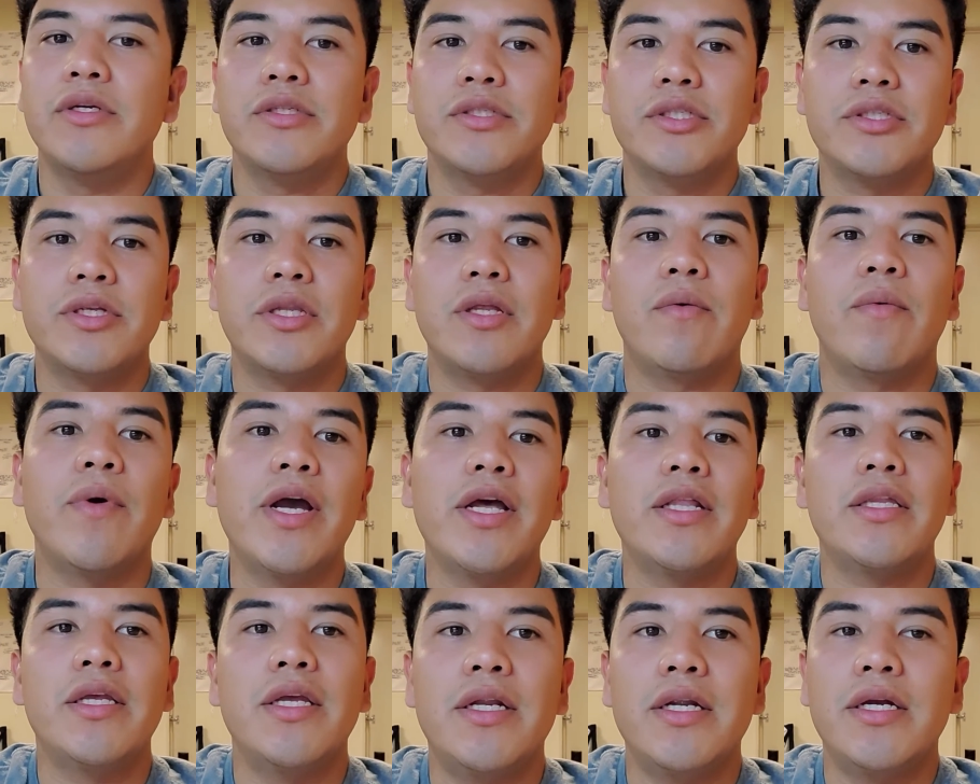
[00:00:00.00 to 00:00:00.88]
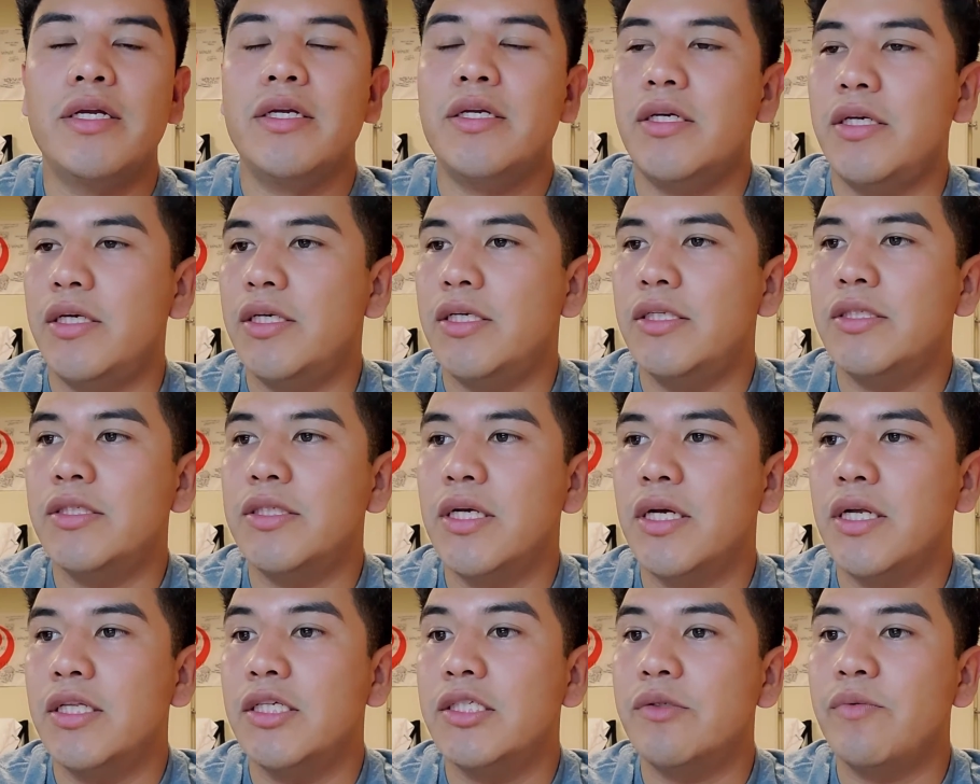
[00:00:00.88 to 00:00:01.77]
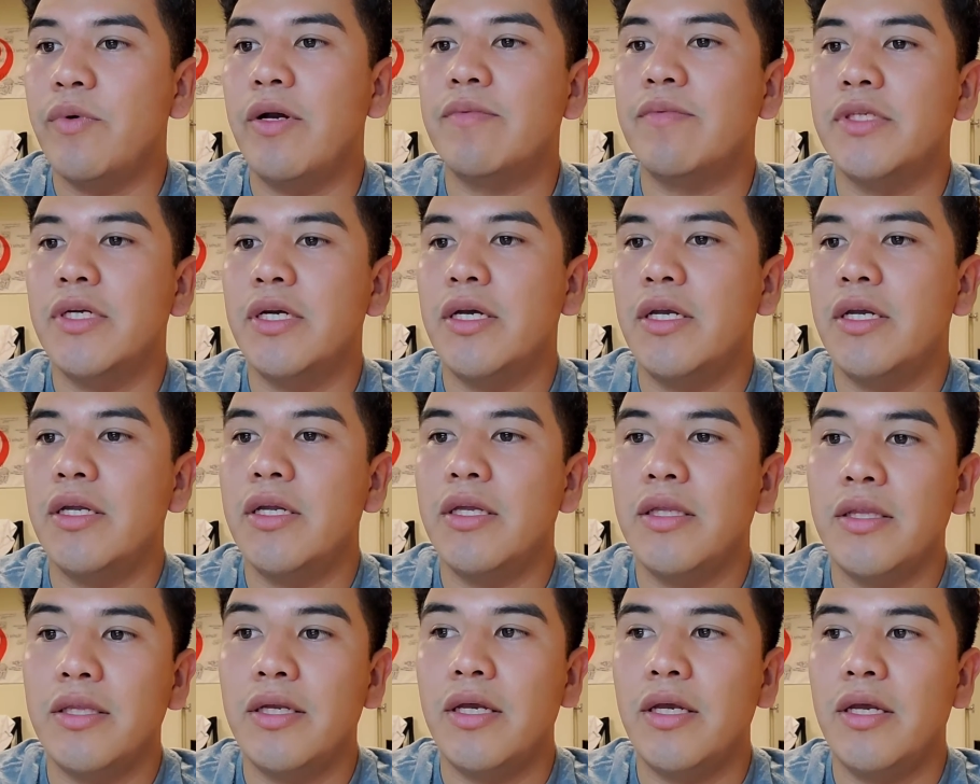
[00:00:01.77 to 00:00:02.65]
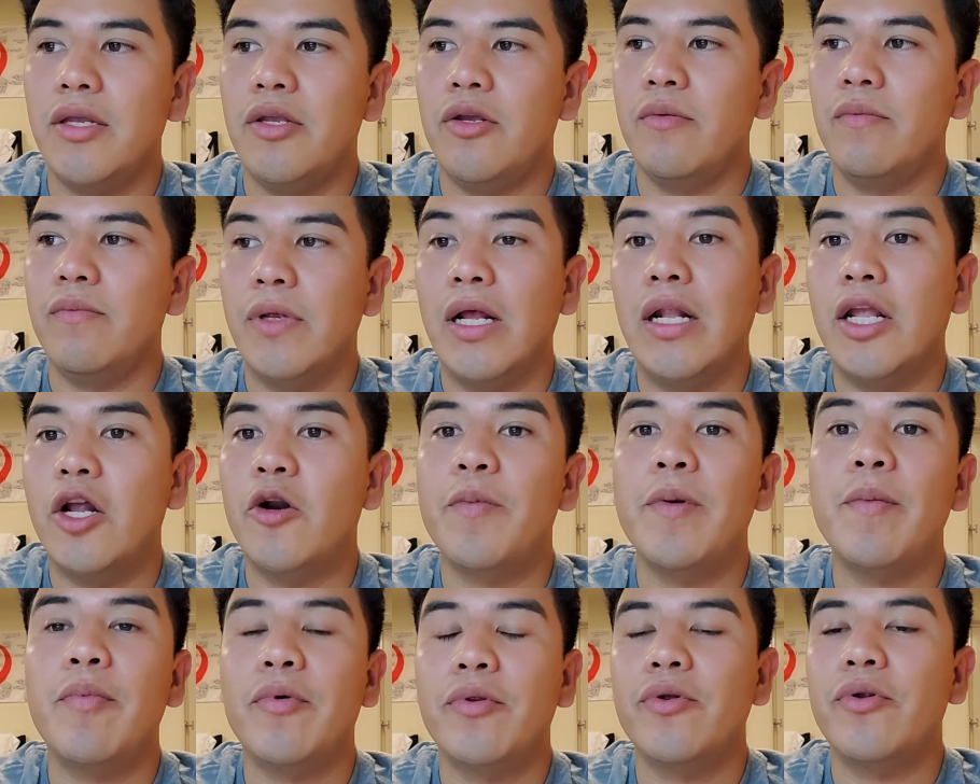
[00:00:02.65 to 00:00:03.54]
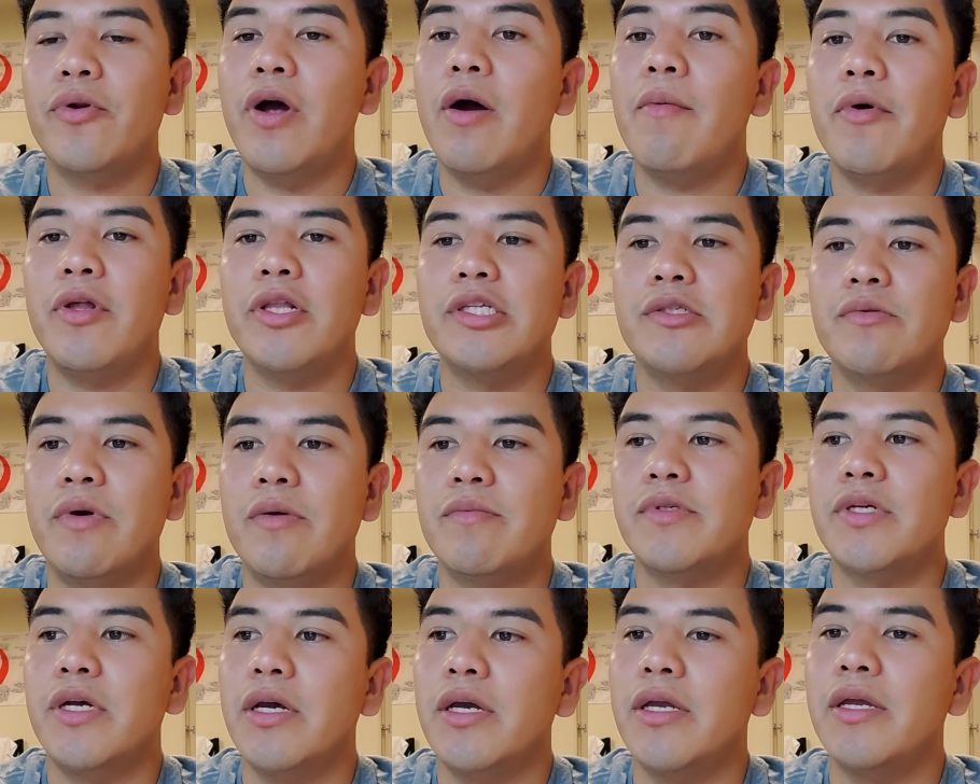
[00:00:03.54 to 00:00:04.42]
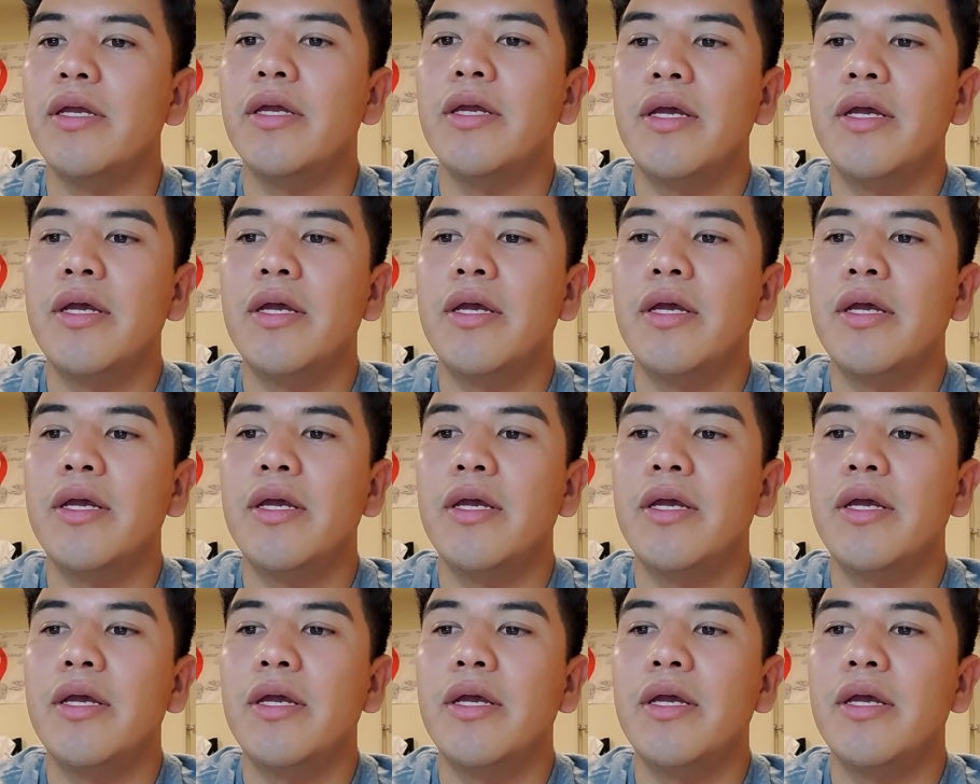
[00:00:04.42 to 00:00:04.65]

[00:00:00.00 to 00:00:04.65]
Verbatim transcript: So the way I did it, it's uh, this website. The you, a lot of people don't know about this website.